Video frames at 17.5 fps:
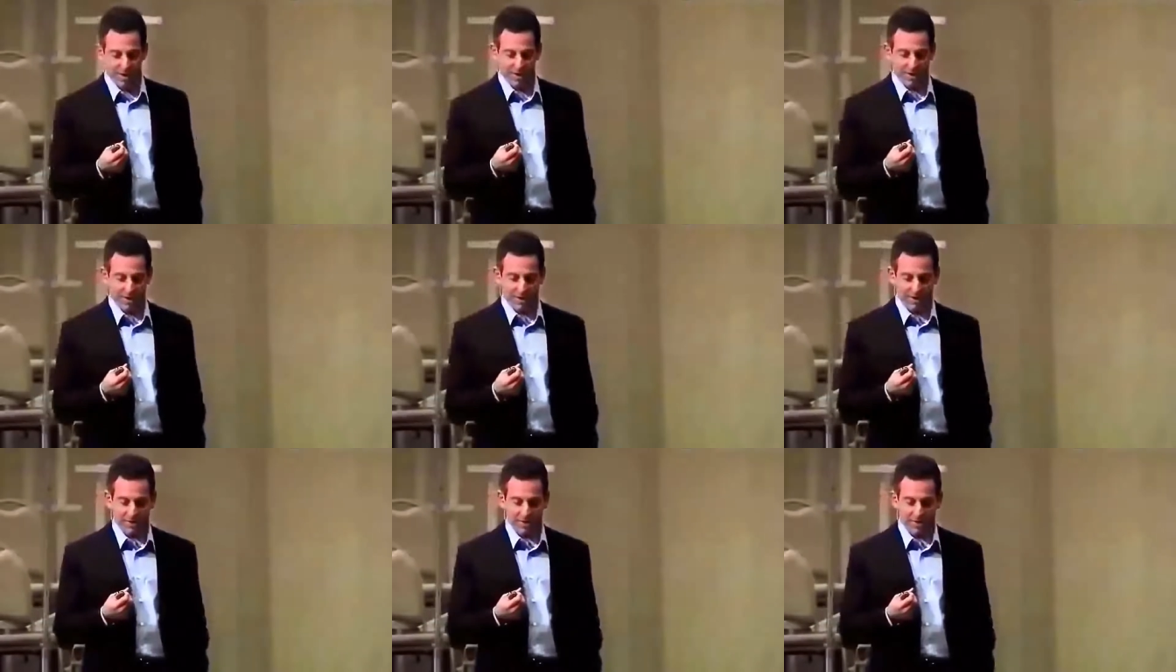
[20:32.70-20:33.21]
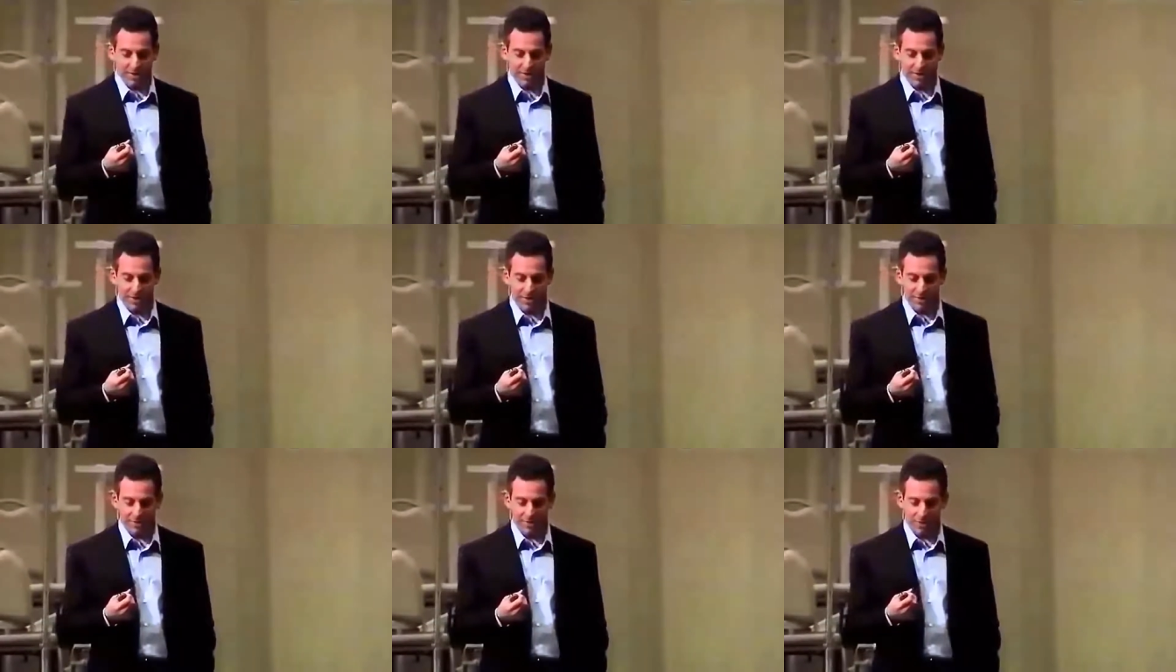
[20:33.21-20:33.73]

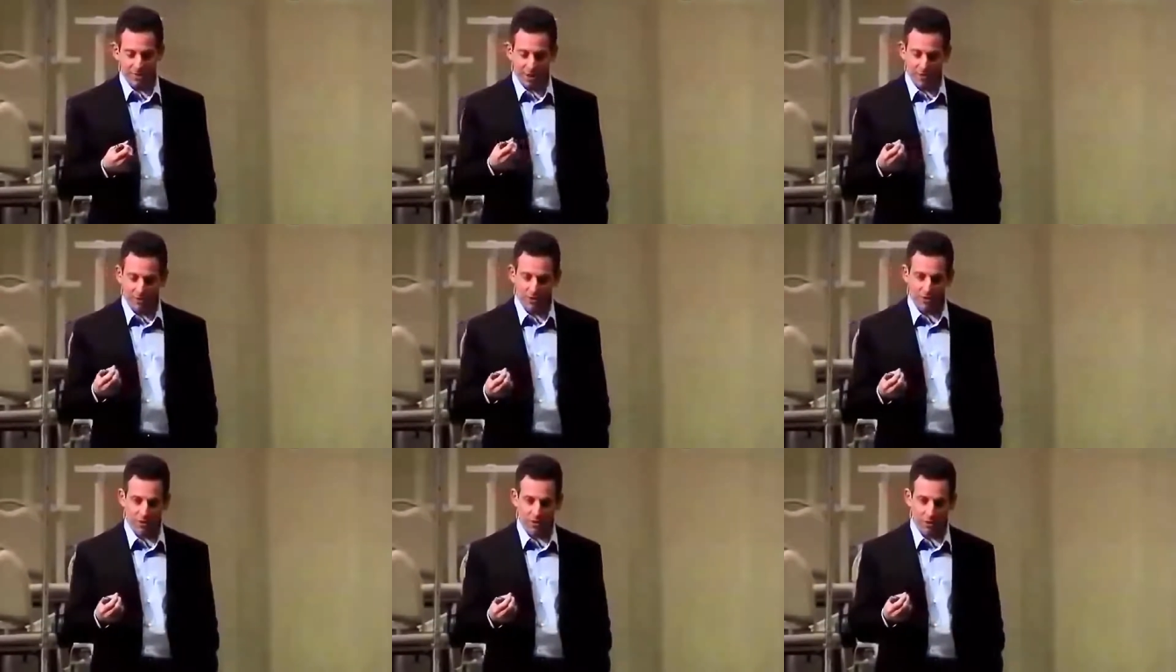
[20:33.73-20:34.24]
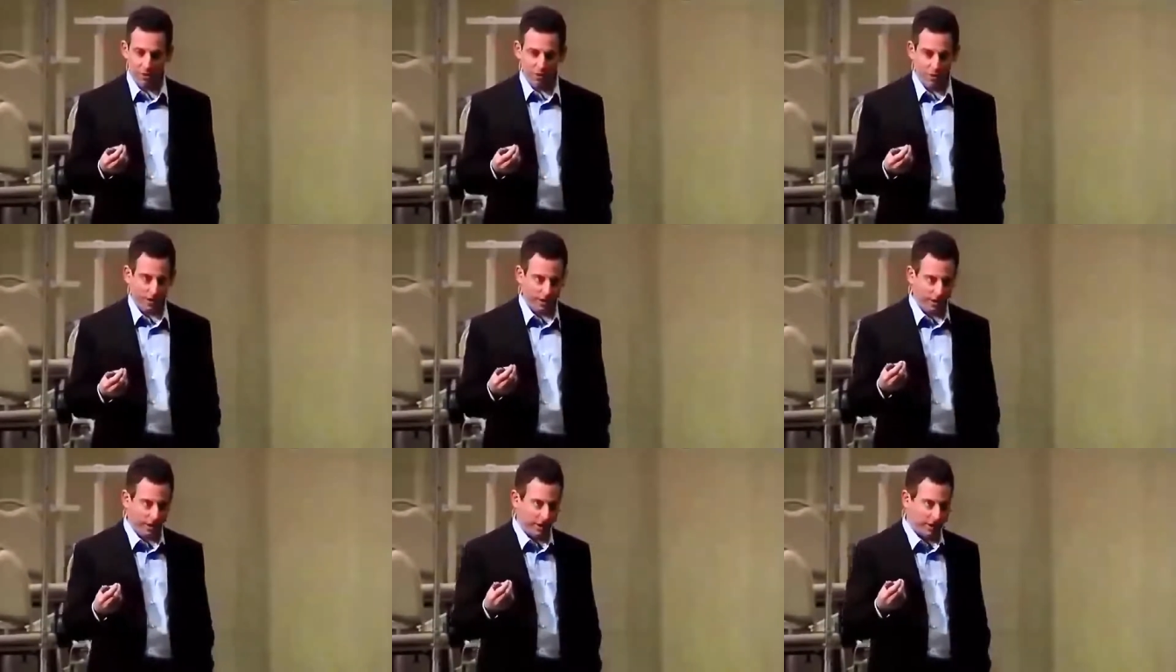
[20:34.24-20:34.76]
and so after I spoke,
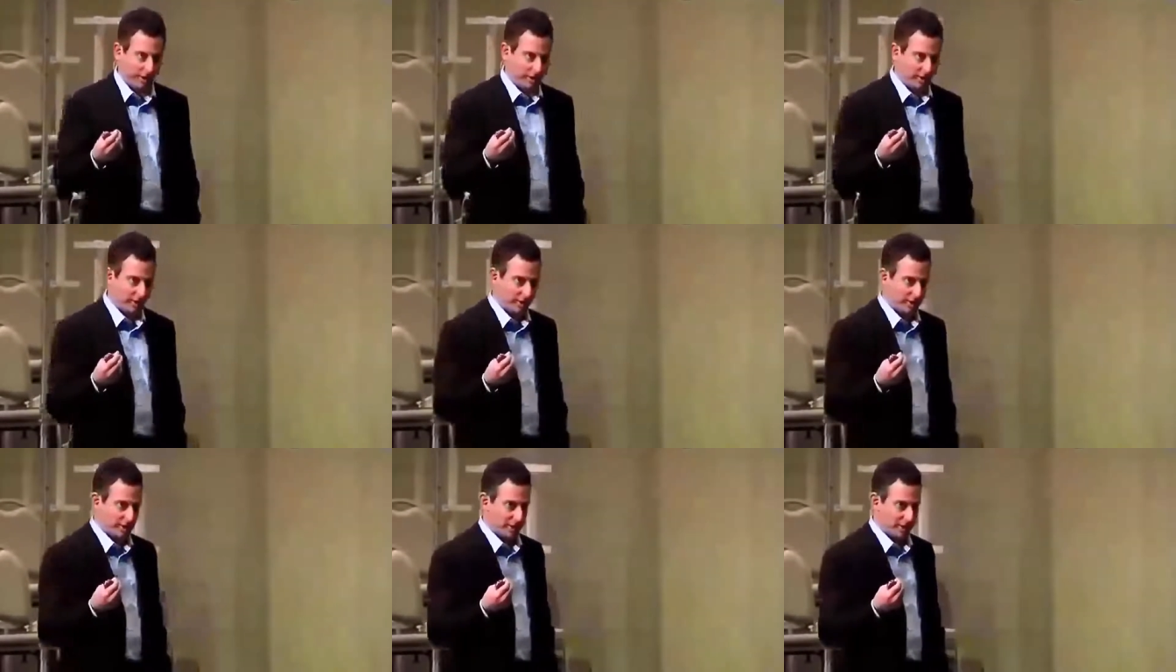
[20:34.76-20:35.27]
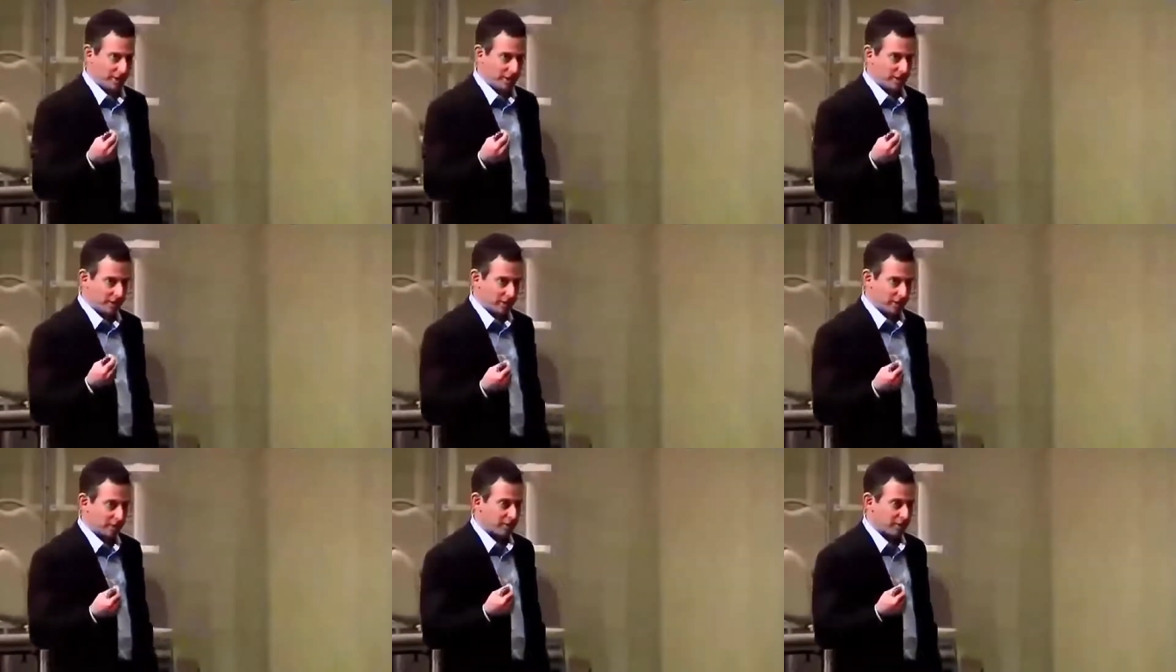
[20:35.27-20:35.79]
a, a, a,
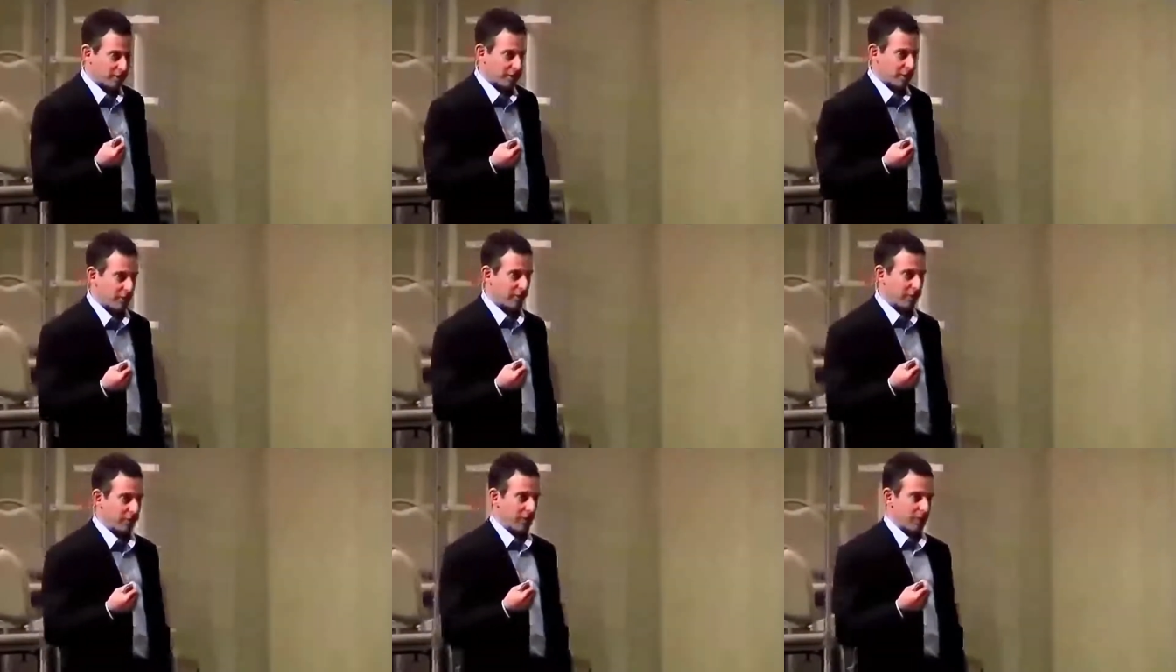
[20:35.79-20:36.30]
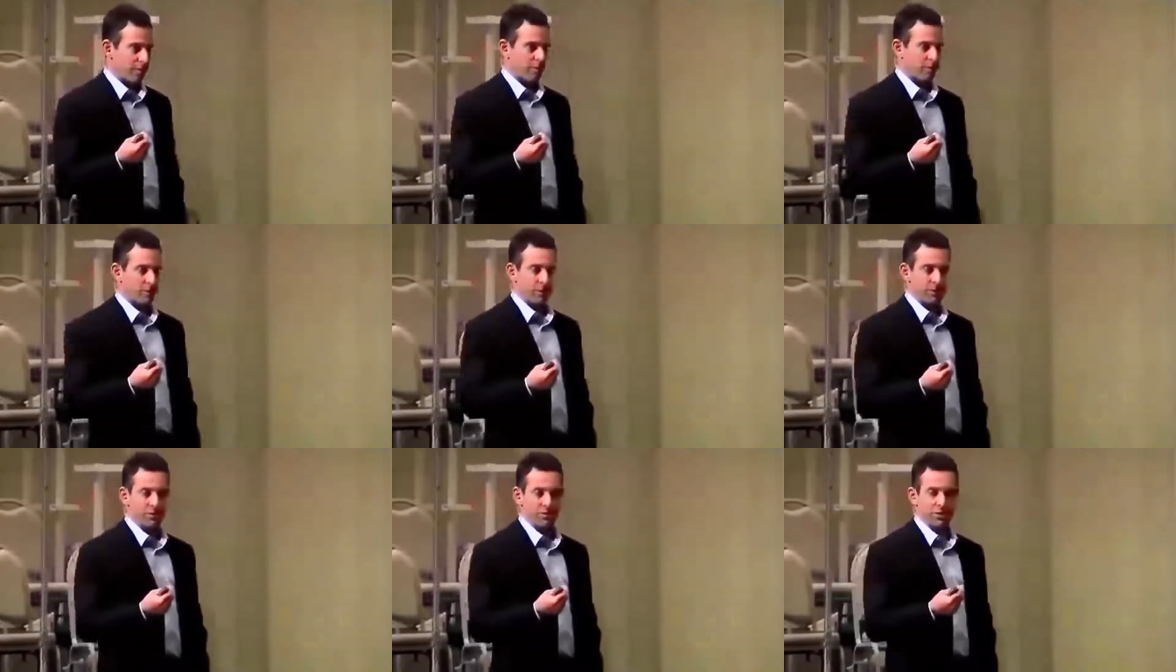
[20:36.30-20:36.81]
another speaker came up to
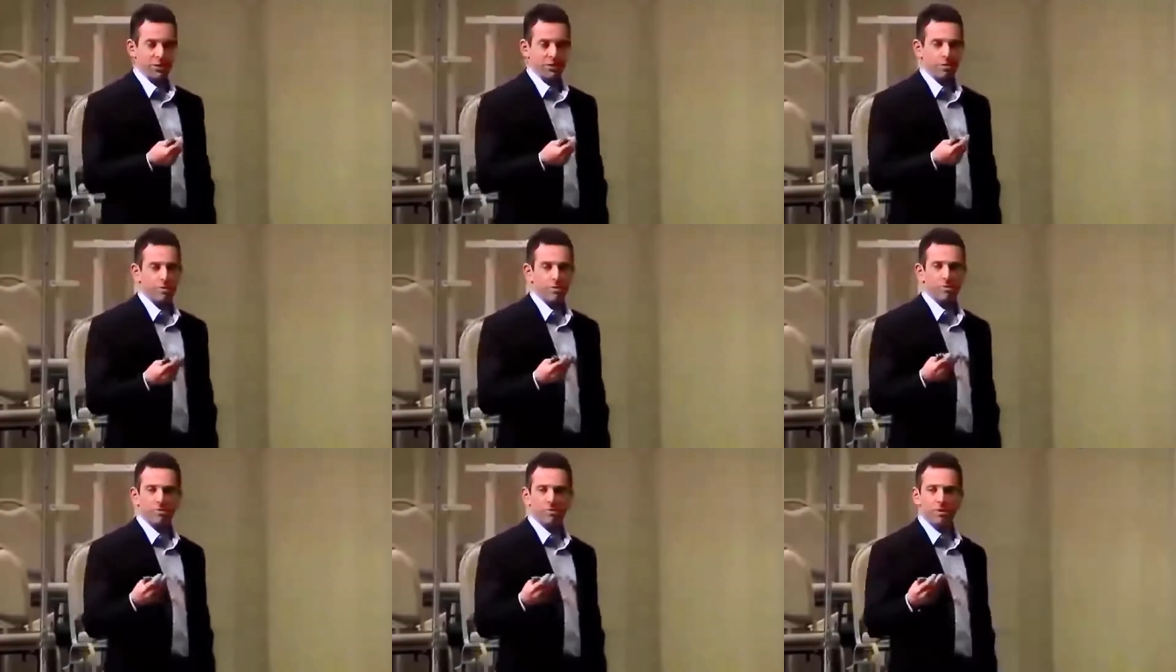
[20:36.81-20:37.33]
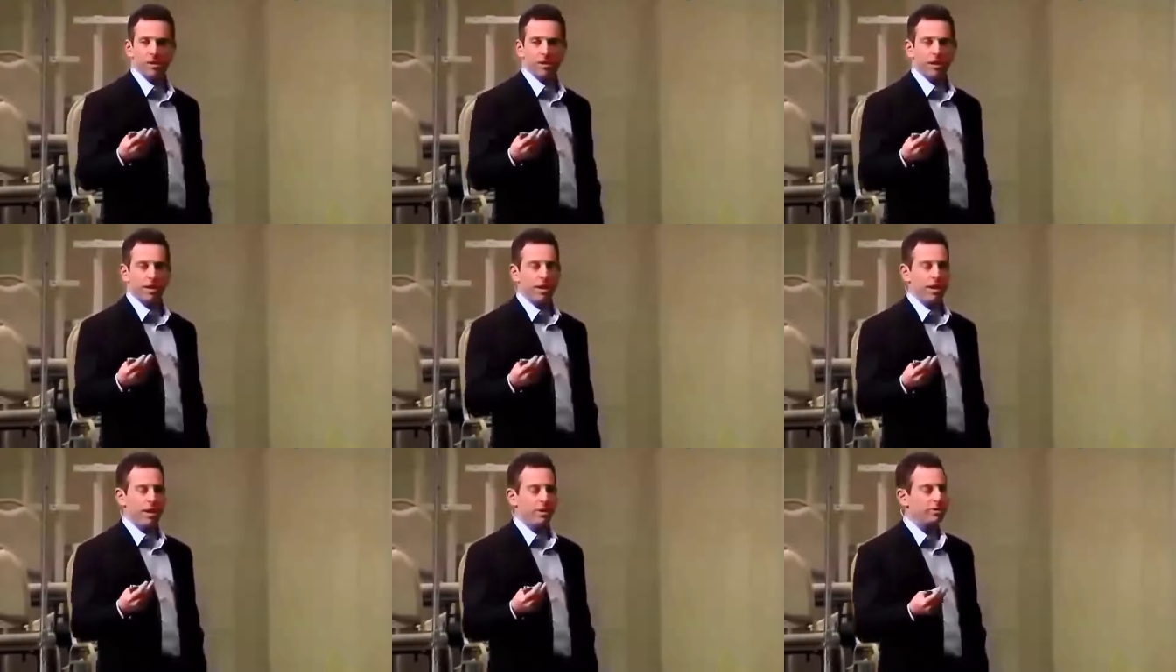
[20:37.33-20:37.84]
me and said, Well,
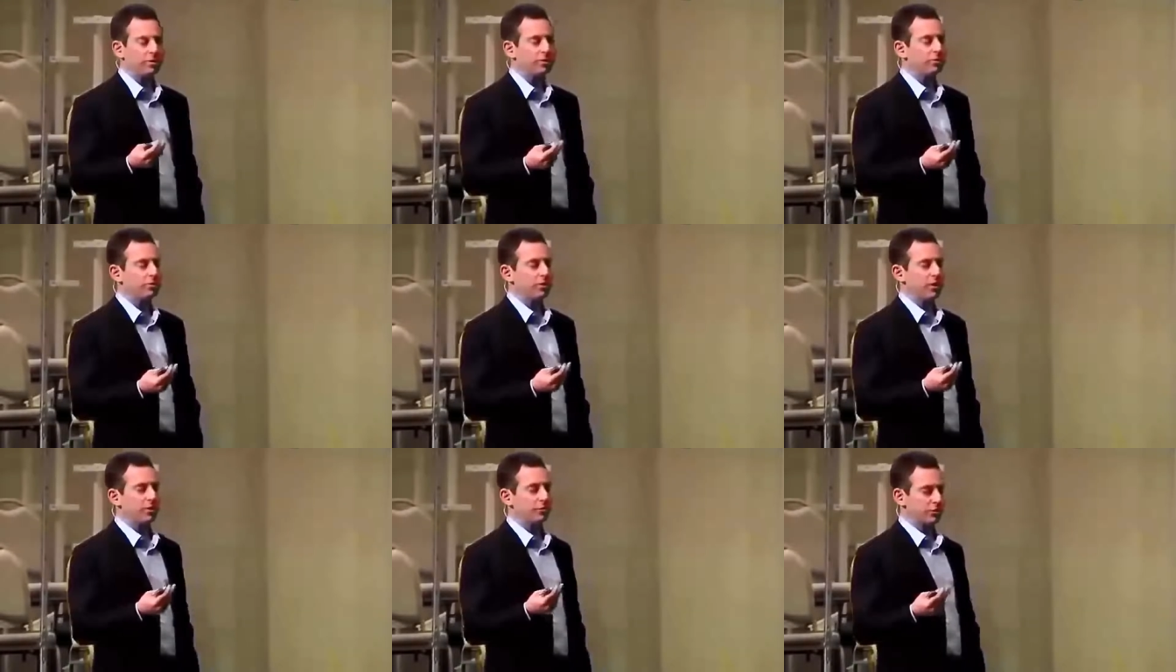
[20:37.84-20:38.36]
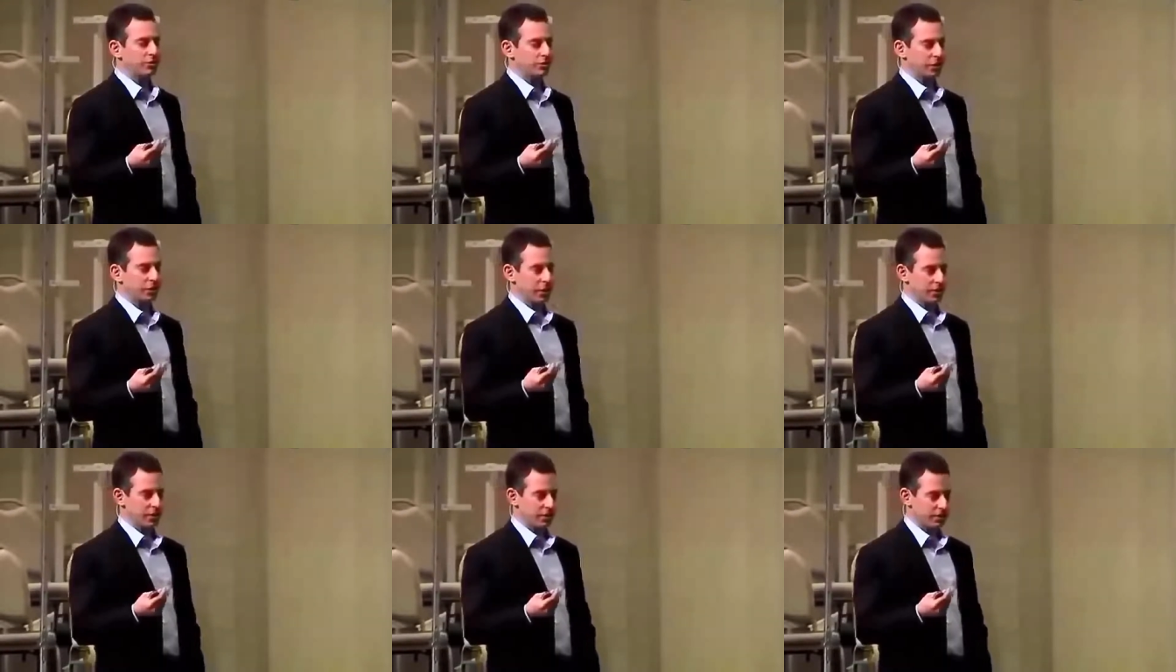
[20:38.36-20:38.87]
how could you ever
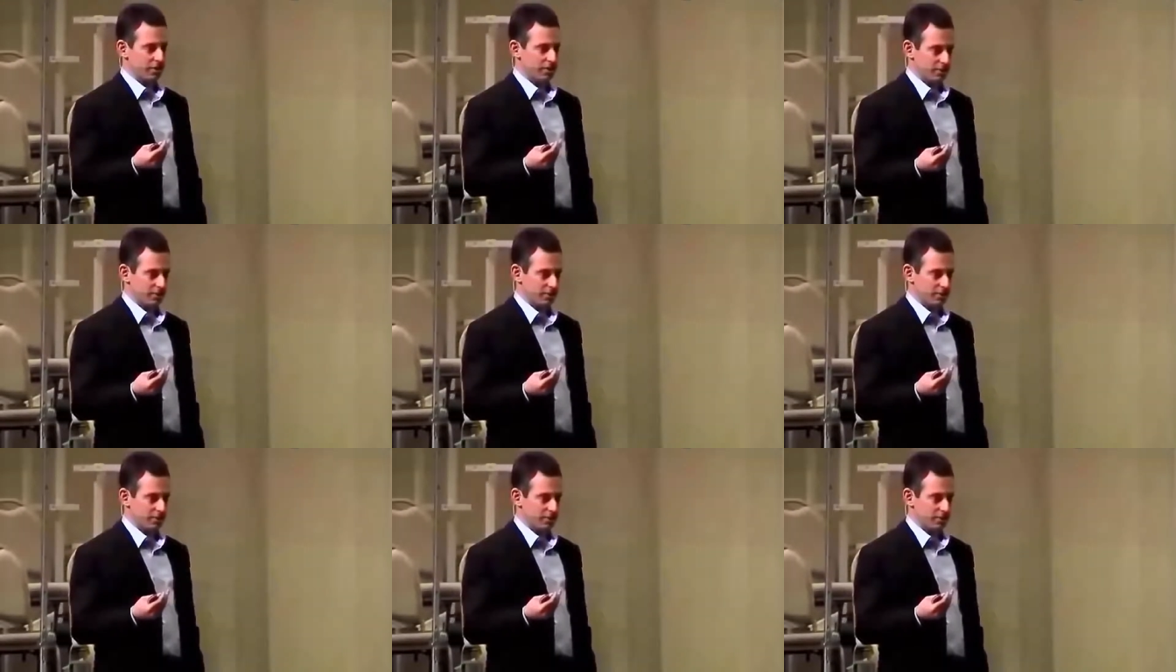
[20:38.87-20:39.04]
say